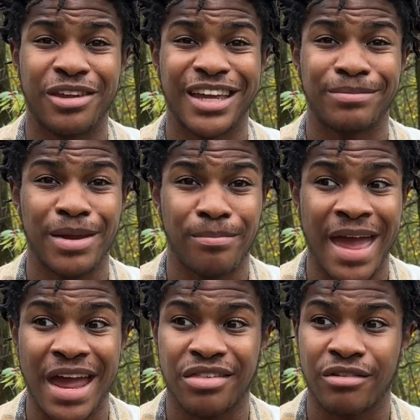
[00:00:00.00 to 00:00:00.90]
they can be
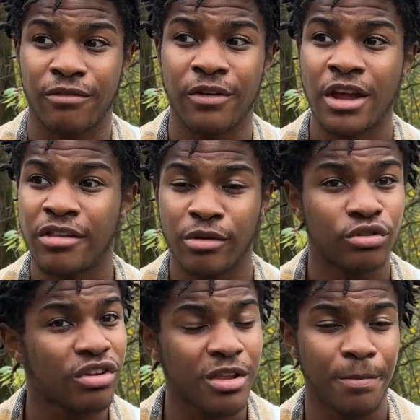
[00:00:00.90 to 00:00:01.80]
massive. So it
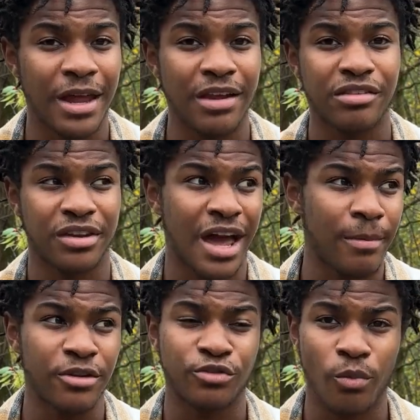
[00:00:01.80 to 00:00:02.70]
just depends on how
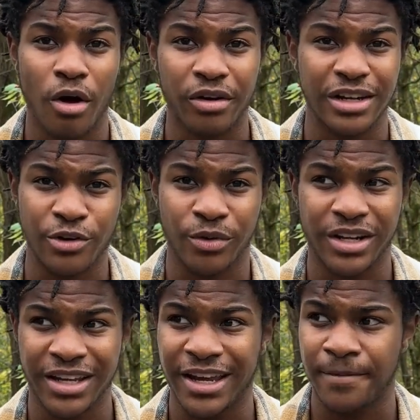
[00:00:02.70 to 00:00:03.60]
much walnut you want to
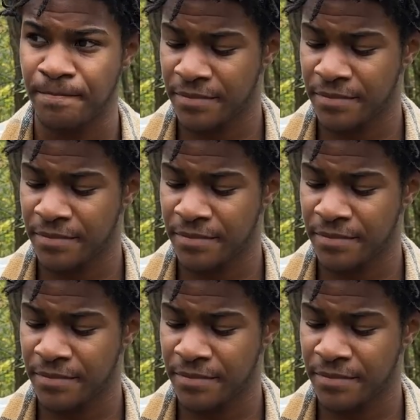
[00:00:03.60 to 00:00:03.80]
get.